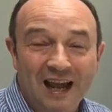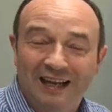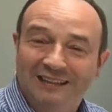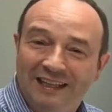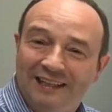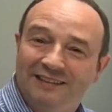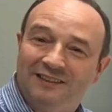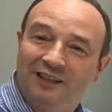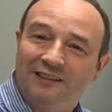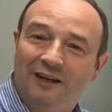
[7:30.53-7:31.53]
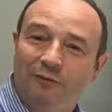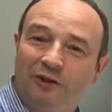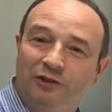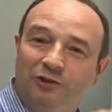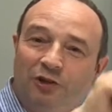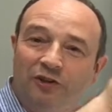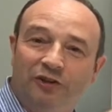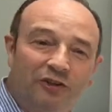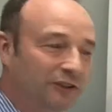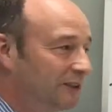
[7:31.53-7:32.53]
And then inside that, we're going to draw
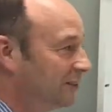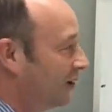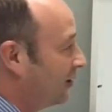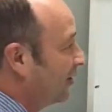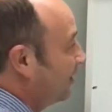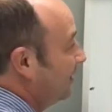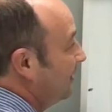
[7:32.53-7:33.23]
another circle.